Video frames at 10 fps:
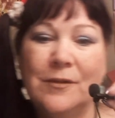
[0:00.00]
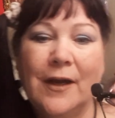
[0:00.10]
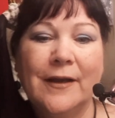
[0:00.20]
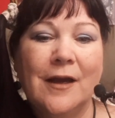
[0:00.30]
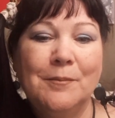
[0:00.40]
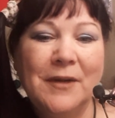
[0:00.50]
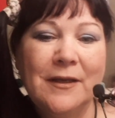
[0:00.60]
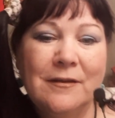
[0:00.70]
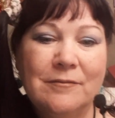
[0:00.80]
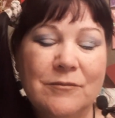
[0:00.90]
I got
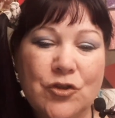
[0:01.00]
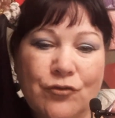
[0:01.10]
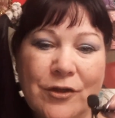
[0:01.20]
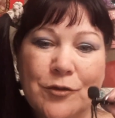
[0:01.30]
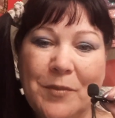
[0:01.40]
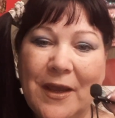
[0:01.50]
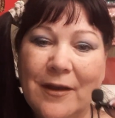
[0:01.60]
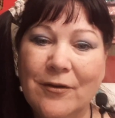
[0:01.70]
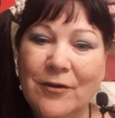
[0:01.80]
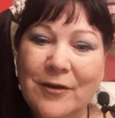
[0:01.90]
my stress
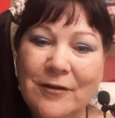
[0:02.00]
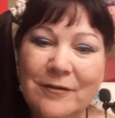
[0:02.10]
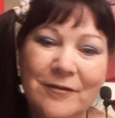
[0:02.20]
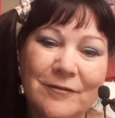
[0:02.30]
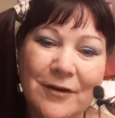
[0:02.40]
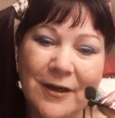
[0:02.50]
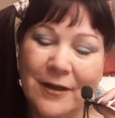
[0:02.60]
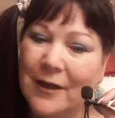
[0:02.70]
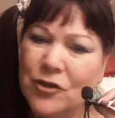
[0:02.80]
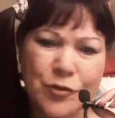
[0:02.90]
pad on,
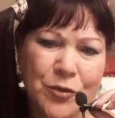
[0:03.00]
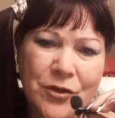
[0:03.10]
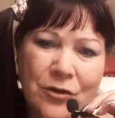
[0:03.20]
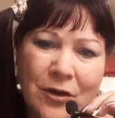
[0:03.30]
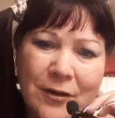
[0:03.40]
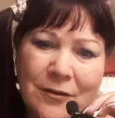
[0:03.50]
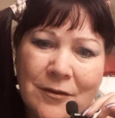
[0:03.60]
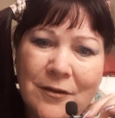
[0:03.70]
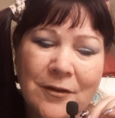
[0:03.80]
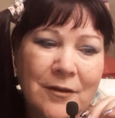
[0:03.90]
right? I just put it on,
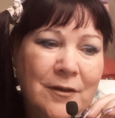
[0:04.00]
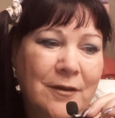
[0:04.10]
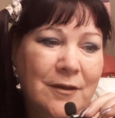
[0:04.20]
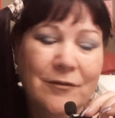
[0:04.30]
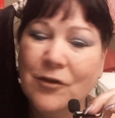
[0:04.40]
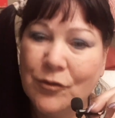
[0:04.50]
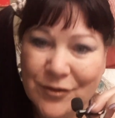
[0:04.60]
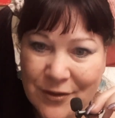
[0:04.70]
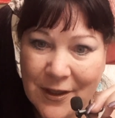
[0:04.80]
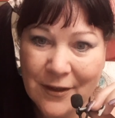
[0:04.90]
even though
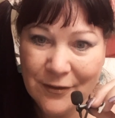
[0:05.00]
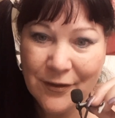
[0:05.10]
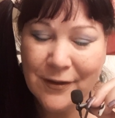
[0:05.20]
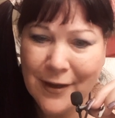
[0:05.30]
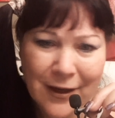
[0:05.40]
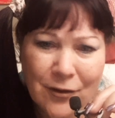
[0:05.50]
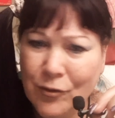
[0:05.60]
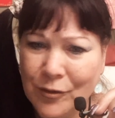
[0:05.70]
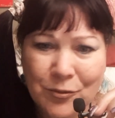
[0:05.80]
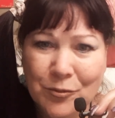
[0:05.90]
it's the end of the day
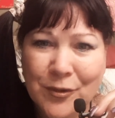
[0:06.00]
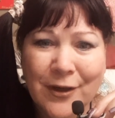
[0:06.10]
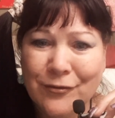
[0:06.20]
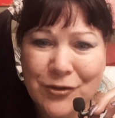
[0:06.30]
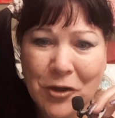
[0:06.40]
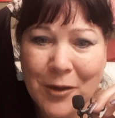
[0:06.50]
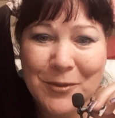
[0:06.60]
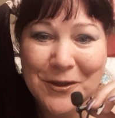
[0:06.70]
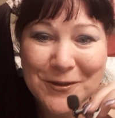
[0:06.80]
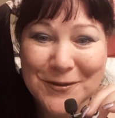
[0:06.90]
or whatever time
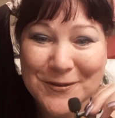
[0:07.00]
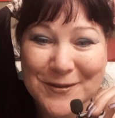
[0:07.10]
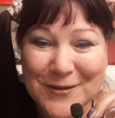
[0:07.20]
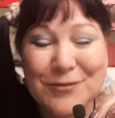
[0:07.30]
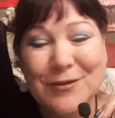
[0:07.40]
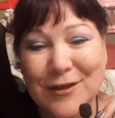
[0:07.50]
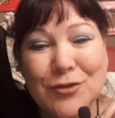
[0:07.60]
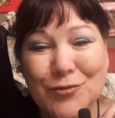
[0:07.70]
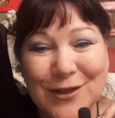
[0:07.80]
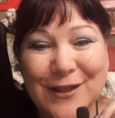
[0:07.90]
it is.
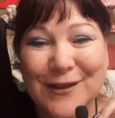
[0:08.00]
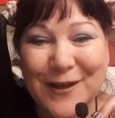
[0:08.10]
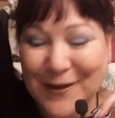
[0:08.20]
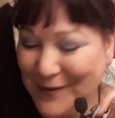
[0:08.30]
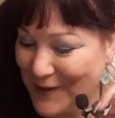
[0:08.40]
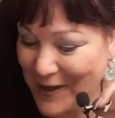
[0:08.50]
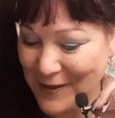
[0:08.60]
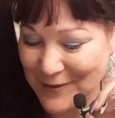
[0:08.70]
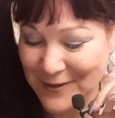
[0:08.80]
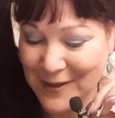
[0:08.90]
It's really late,
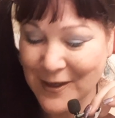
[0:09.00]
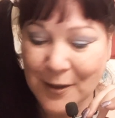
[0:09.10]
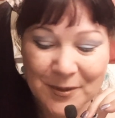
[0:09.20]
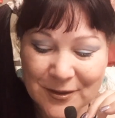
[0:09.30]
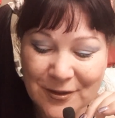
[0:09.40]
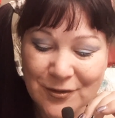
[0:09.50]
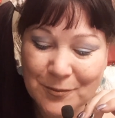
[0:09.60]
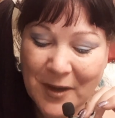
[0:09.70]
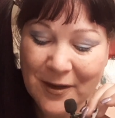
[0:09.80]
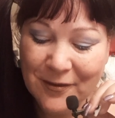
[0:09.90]
guys, but it
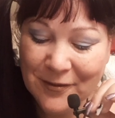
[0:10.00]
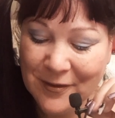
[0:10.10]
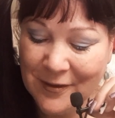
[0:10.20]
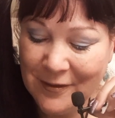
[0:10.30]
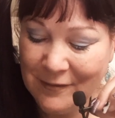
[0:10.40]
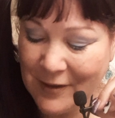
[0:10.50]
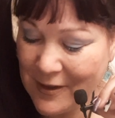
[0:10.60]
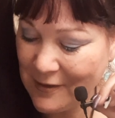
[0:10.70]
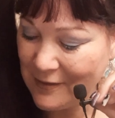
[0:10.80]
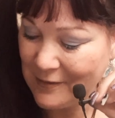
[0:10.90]
doesn't matter,
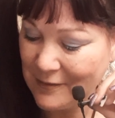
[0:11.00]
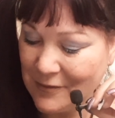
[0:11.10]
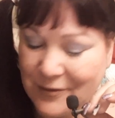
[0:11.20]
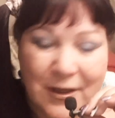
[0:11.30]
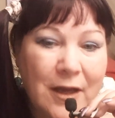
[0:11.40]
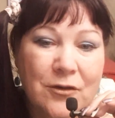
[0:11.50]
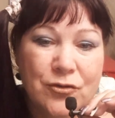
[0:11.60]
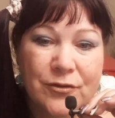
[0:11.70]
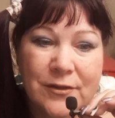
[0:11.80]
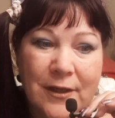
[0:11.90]
right? Because the
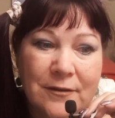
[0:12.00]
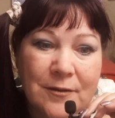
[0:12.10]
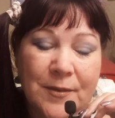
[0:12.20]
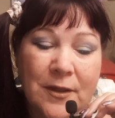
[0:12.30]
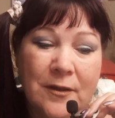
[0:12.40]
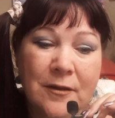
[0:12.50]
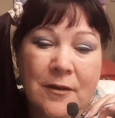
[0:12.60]
angel said to me,